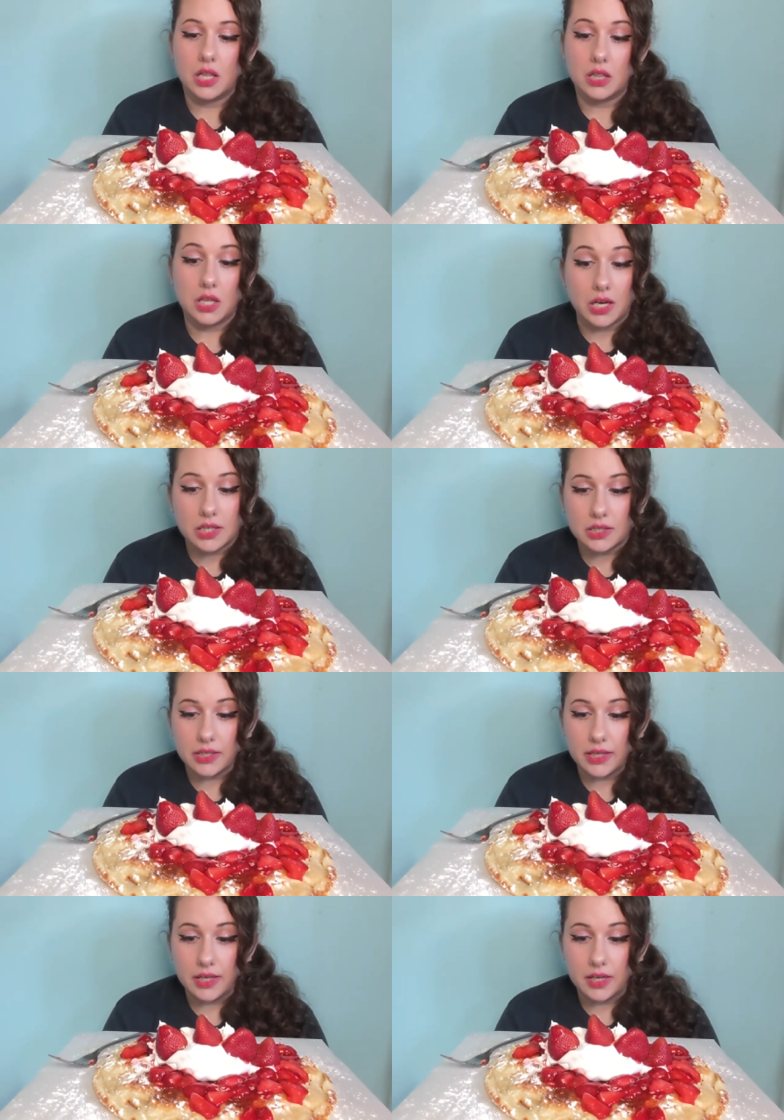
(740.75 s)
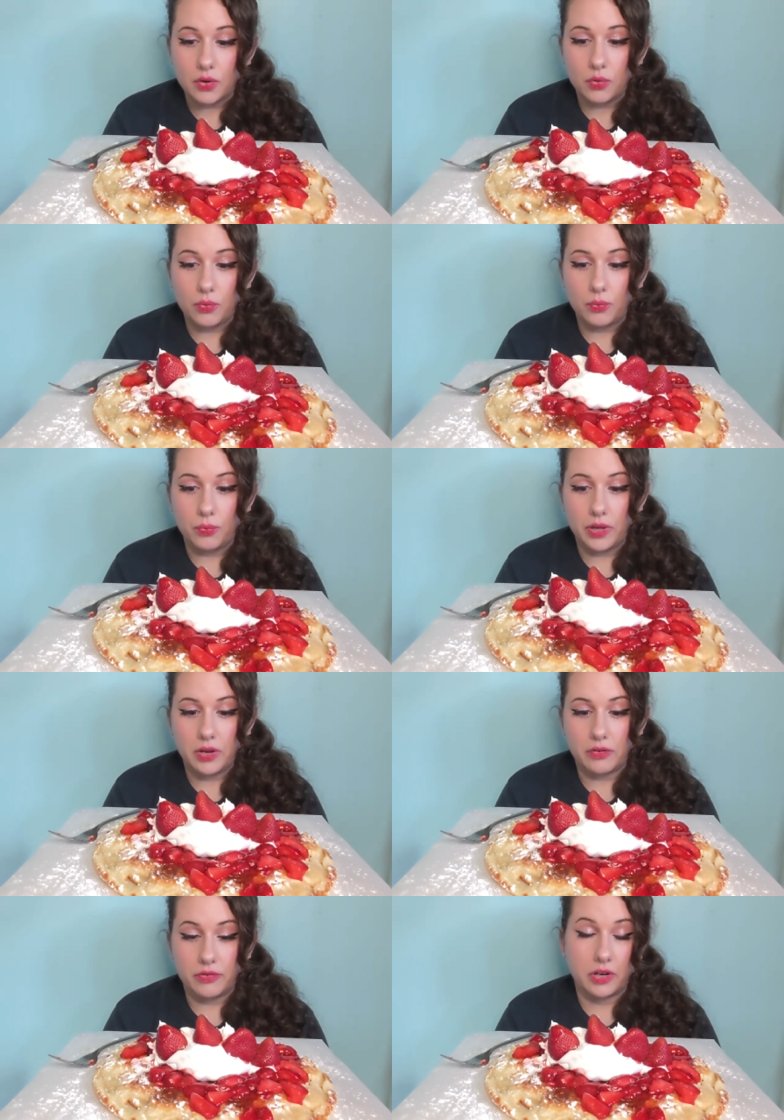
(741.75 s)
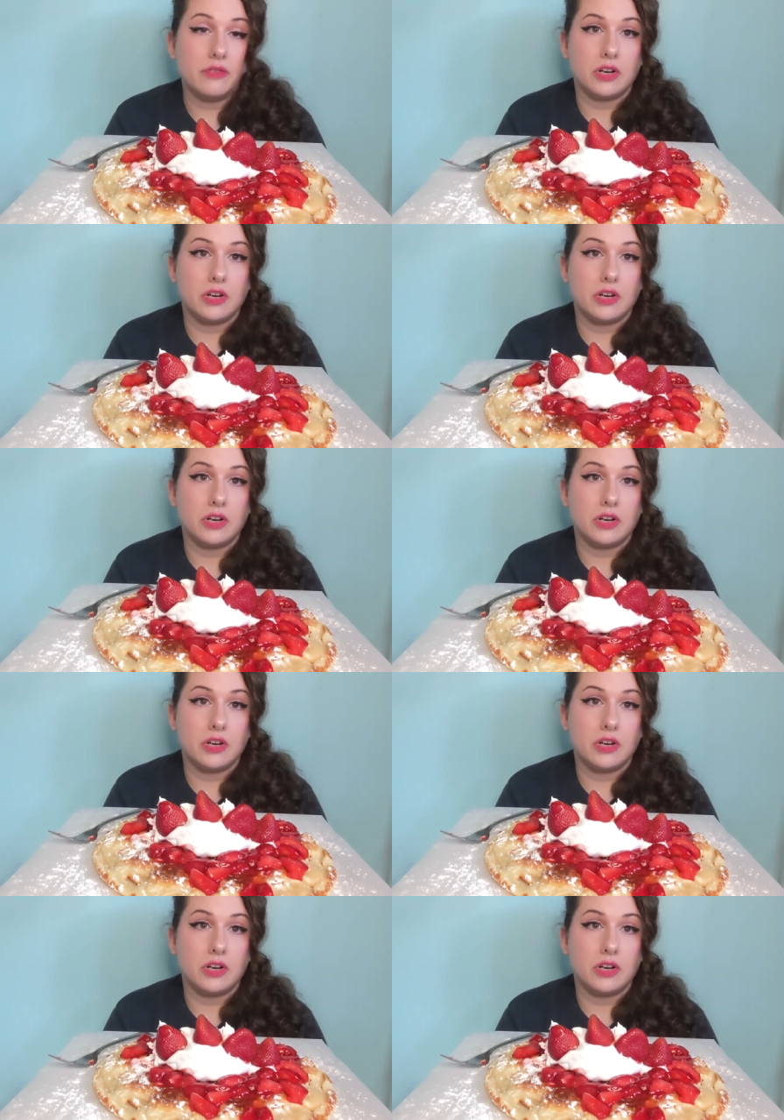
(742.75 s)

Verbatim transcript: Luckily, we are very,